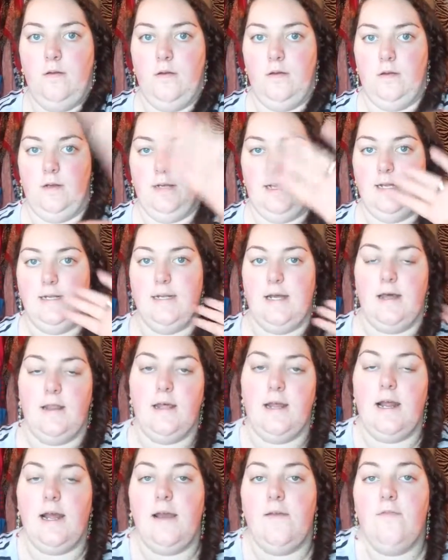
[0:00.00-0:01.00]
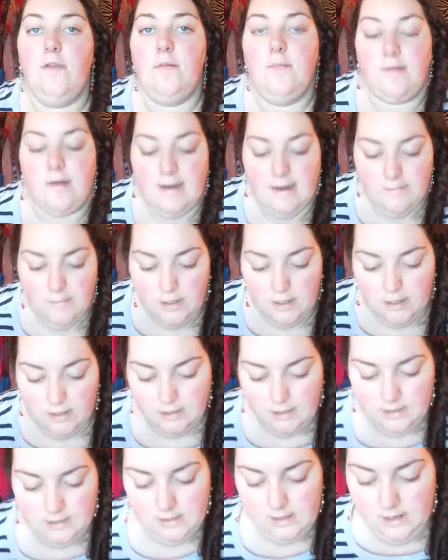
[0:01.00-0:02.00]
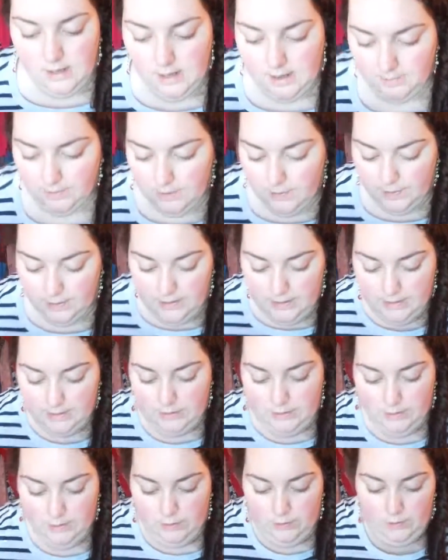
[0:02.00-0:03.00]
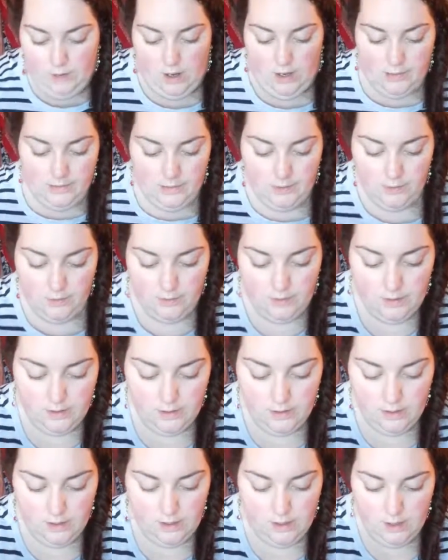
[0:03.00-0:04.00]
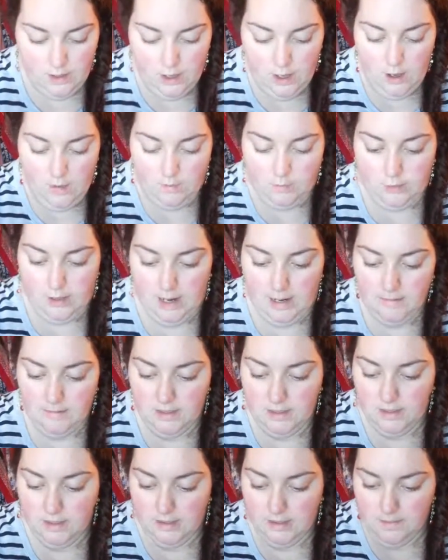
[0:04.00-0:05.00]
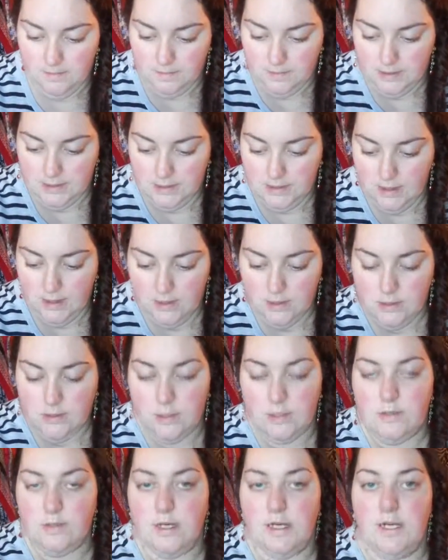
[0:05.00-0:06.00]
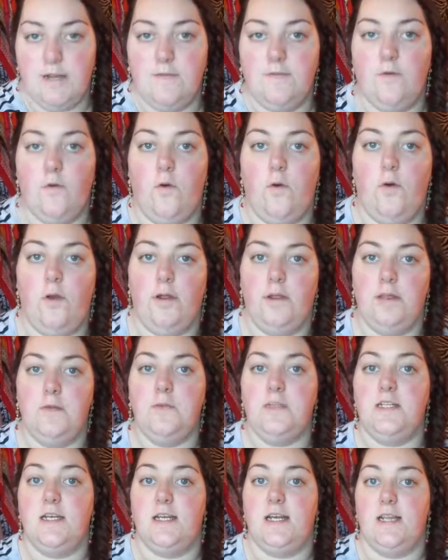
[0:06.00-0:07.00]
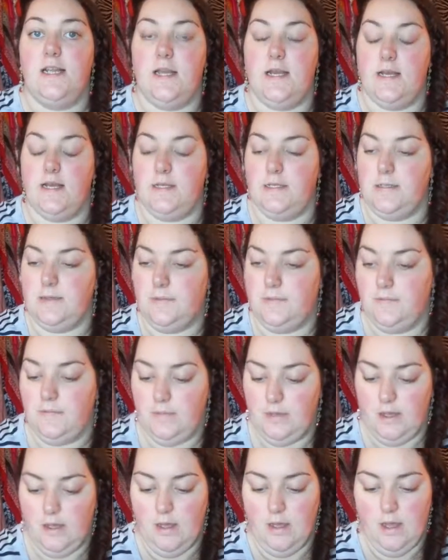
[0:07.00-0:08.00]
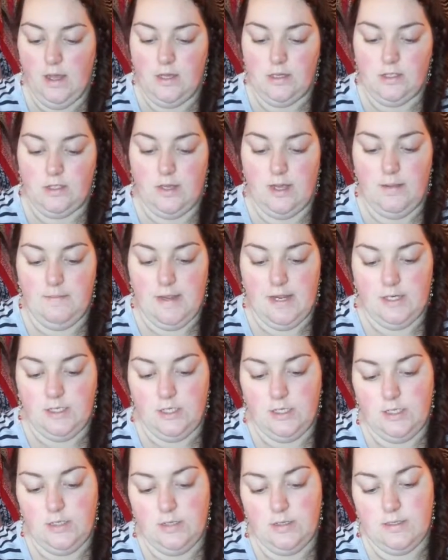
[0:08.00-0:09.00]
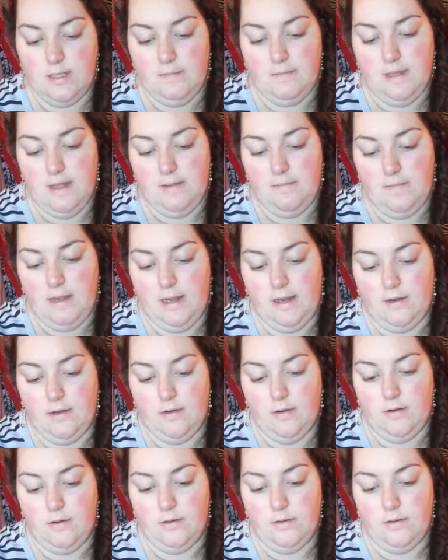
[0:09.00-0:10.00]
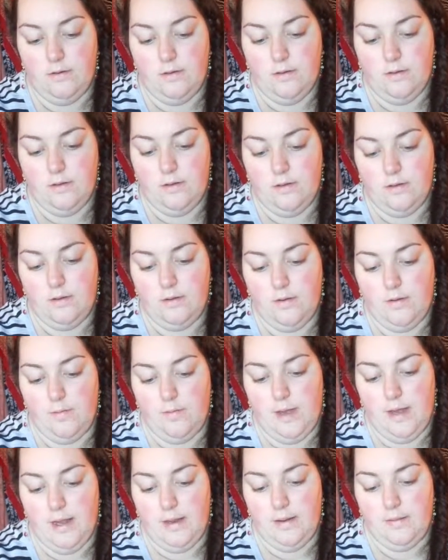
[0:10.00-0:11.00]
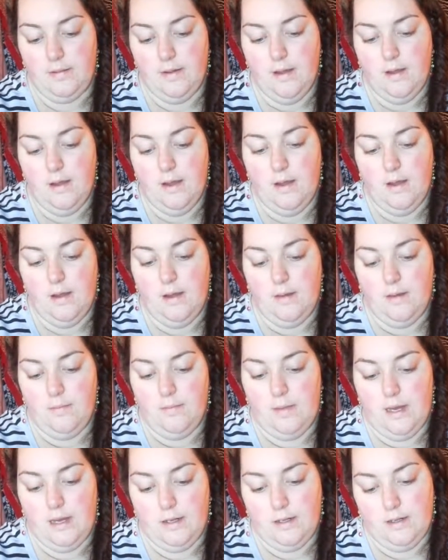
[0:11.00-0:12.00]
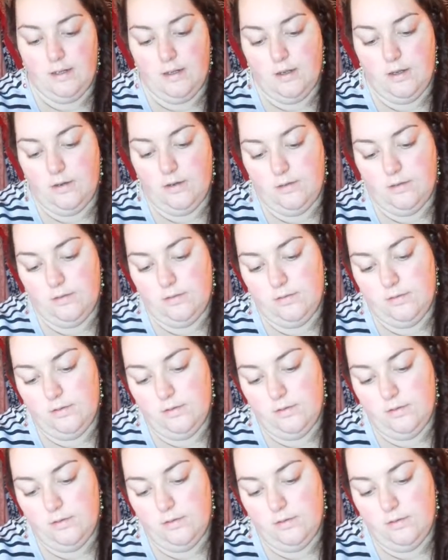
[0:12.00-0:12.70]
Okay, now that I have the primer on, I'm going to also prime the lips so it's ready for lipstick at the end. So I'm actually using my mango, or my mango,